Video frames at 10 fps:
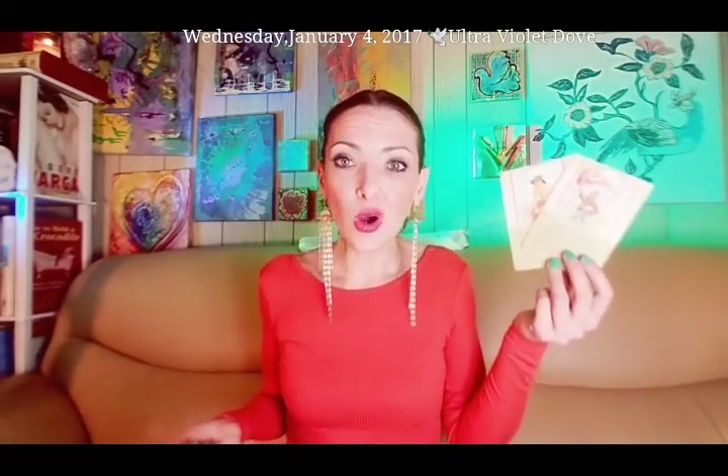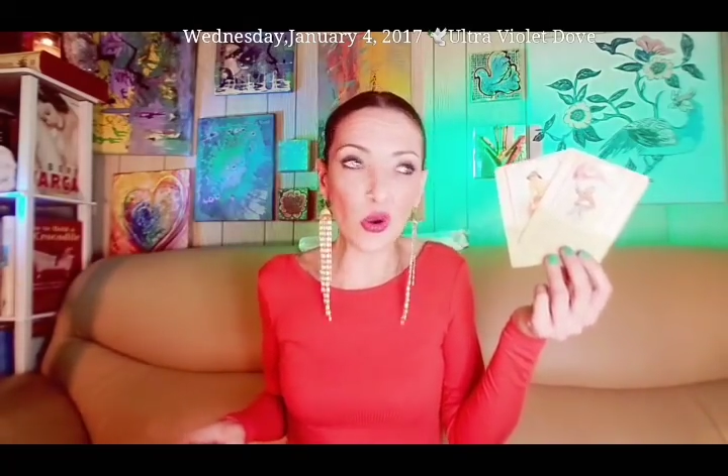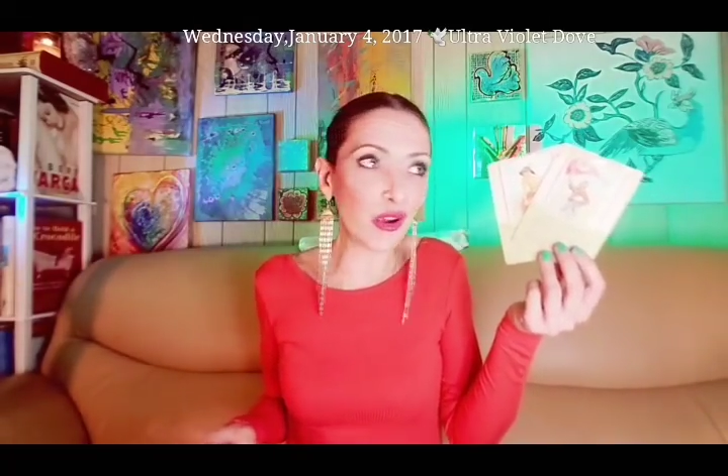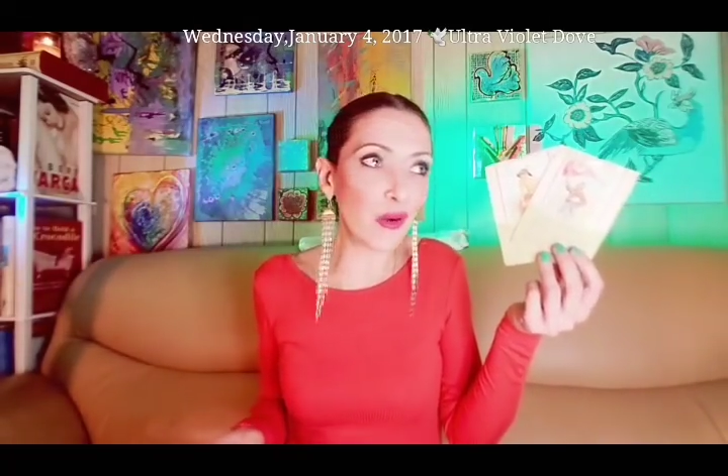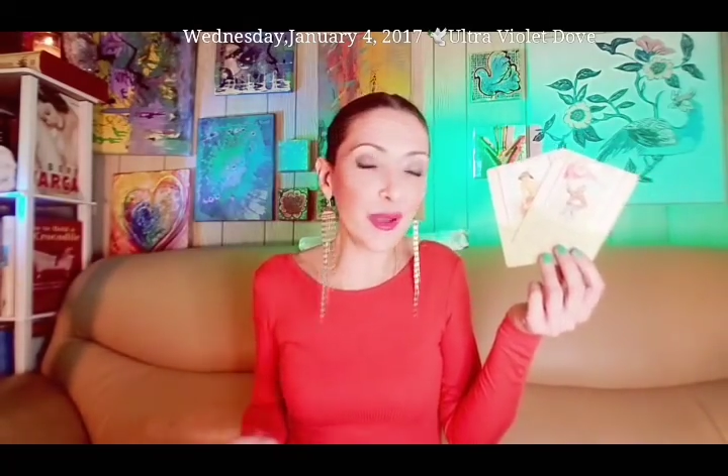
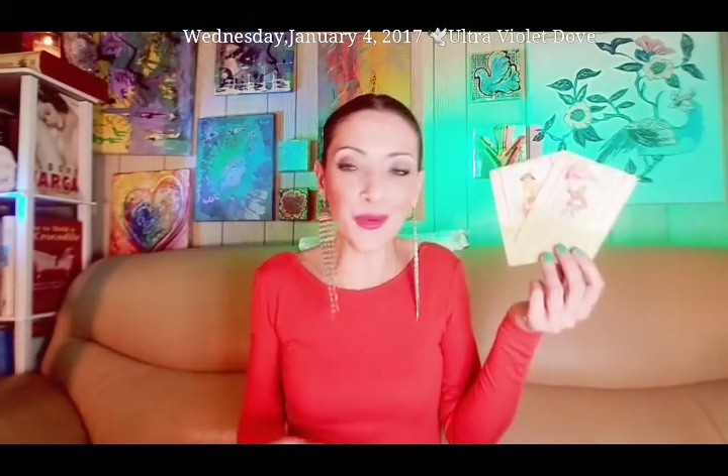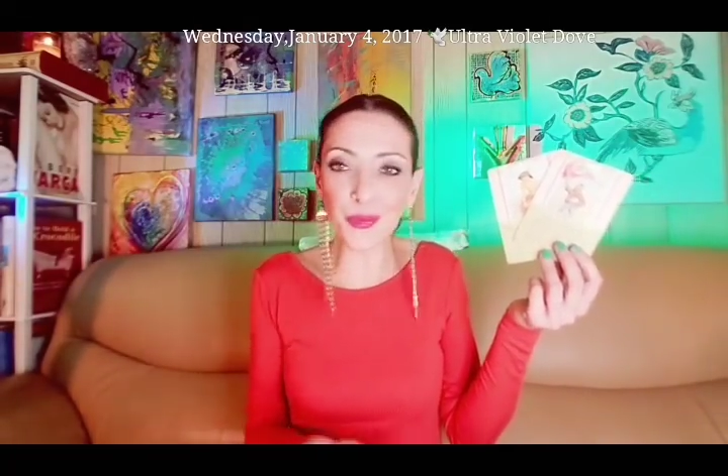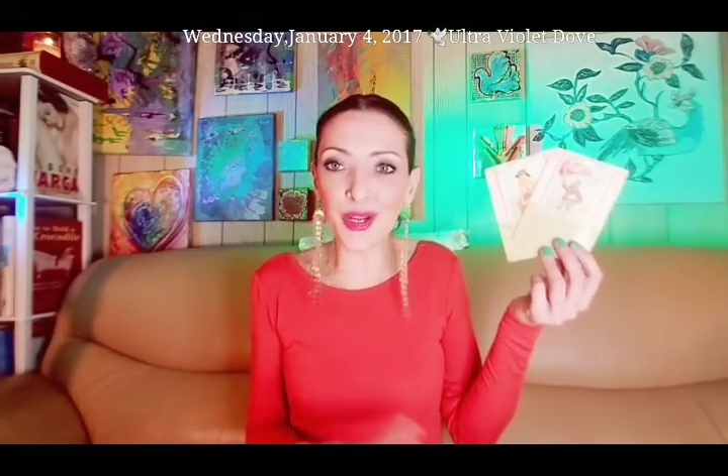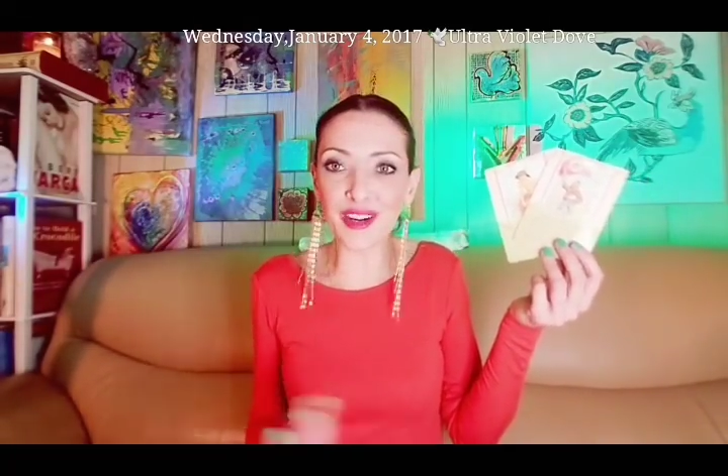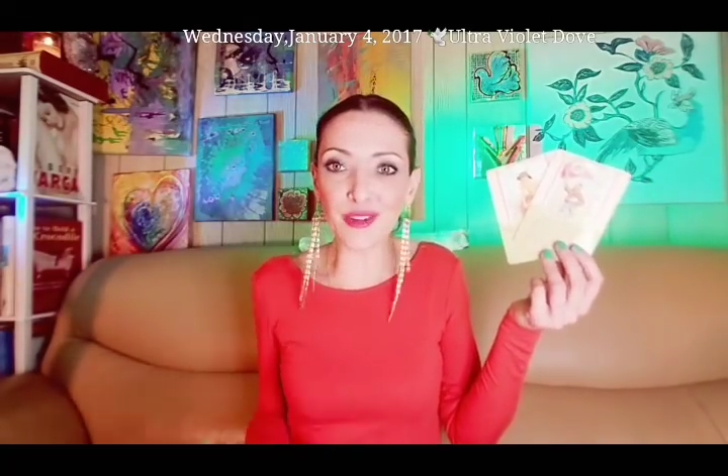or going with
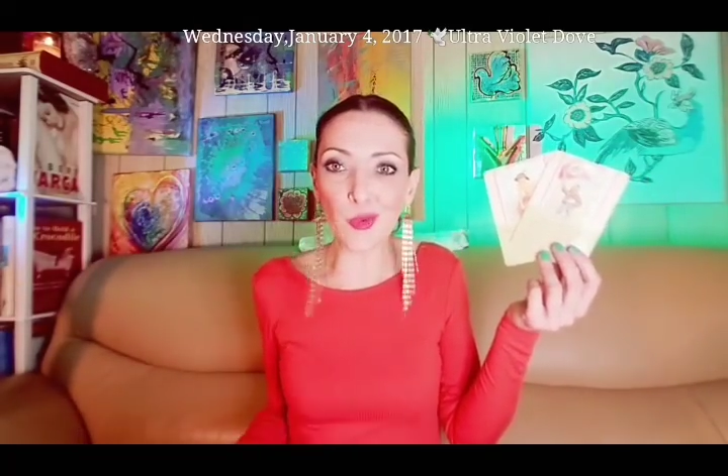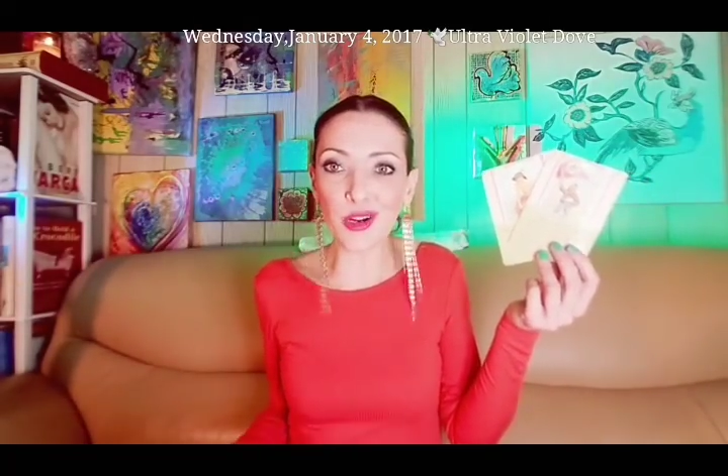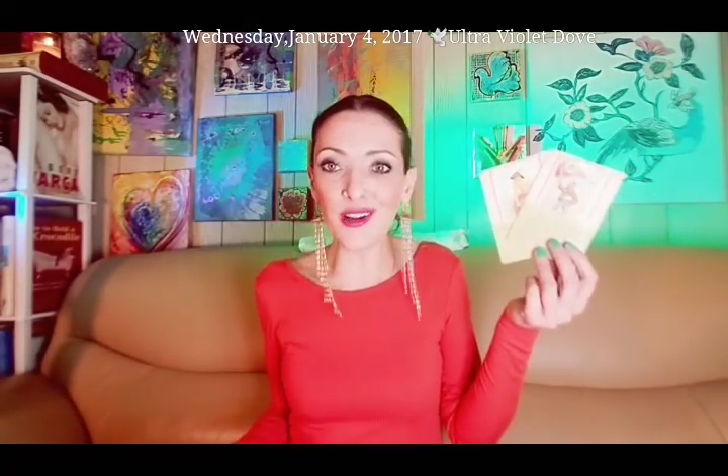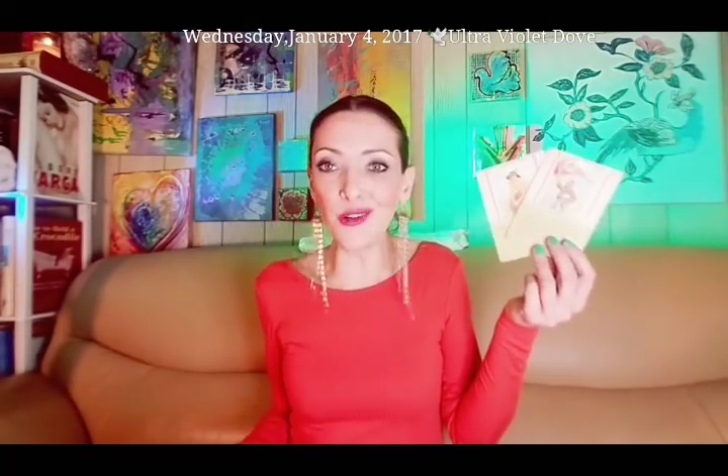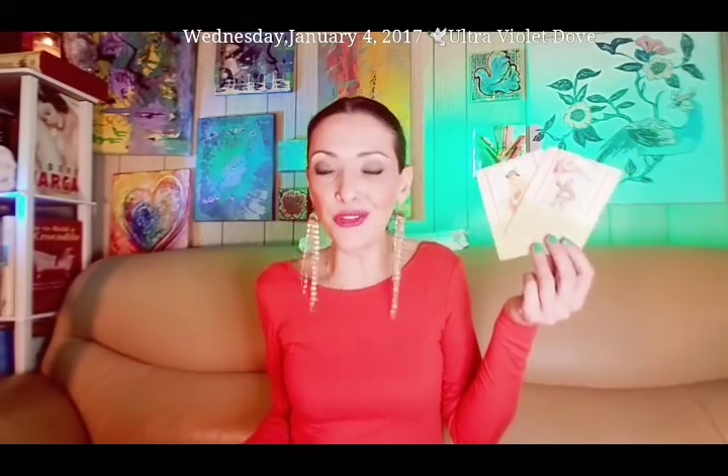what everyone
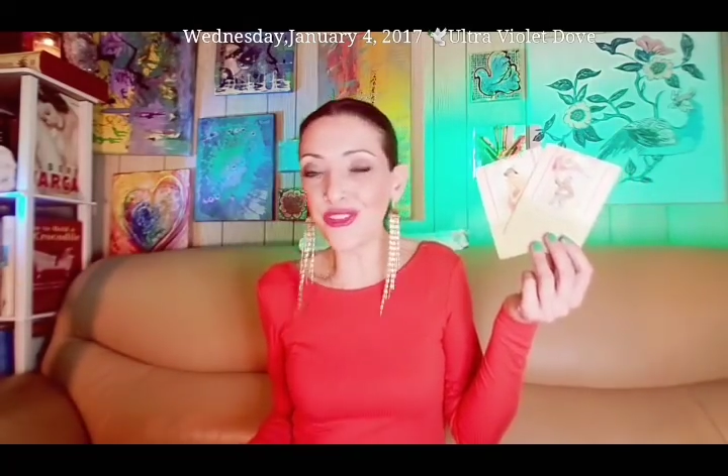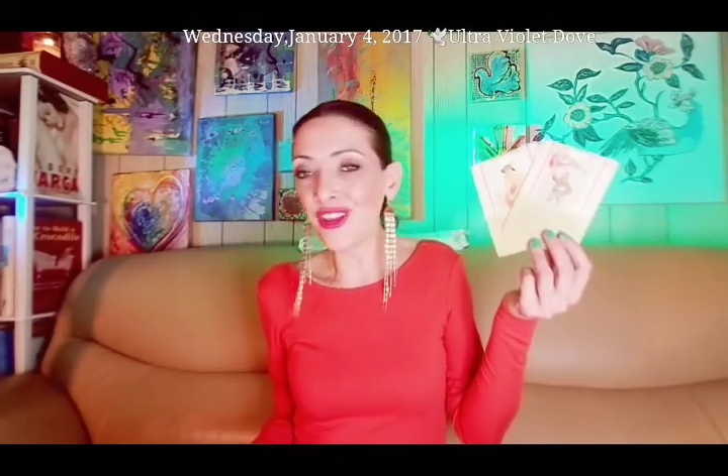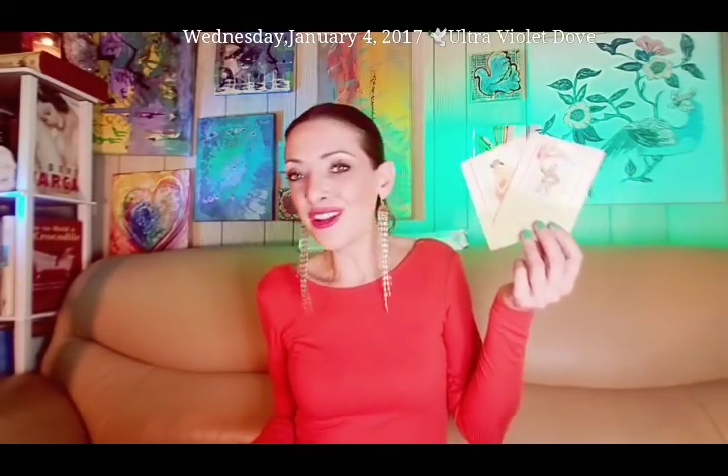else